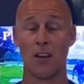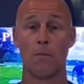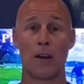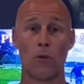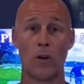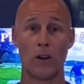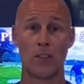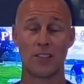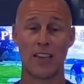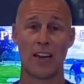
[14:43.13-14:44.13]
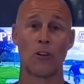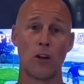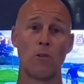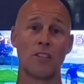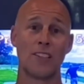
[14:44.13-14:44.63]
But our winner in this category,
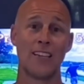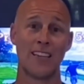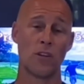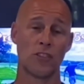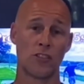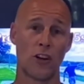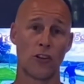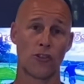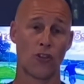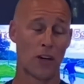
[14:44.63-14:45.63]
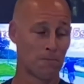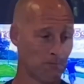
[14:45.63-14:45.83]
once again, is a Star Destroyer.